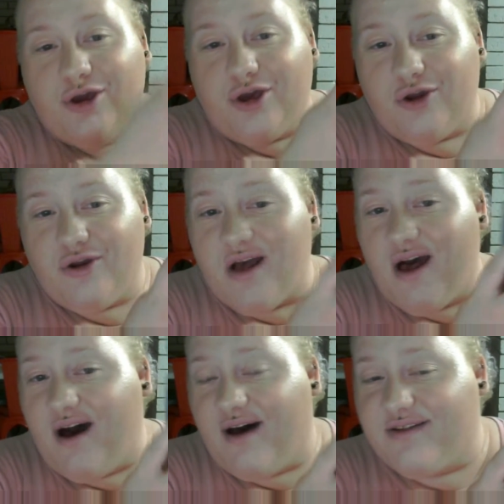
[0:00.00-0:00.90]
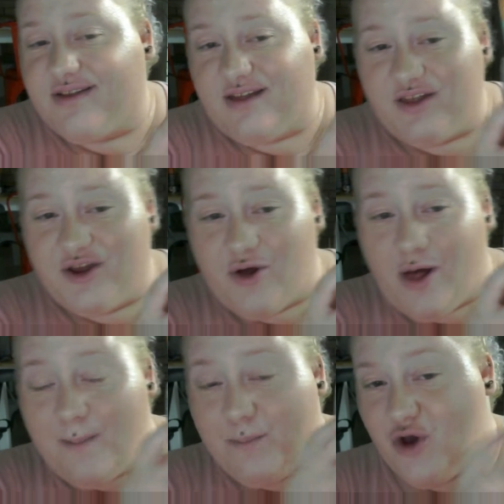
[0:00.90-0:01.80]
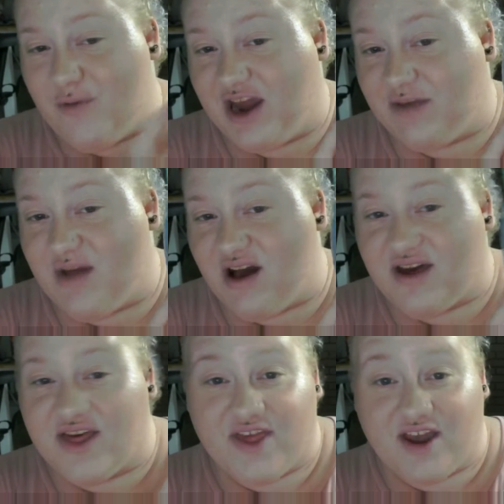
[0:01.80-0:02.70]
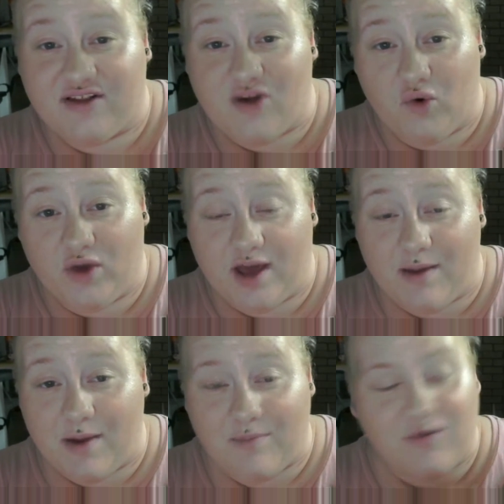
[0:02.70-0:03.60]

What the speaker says: cute ass little mermaid mug that is holding my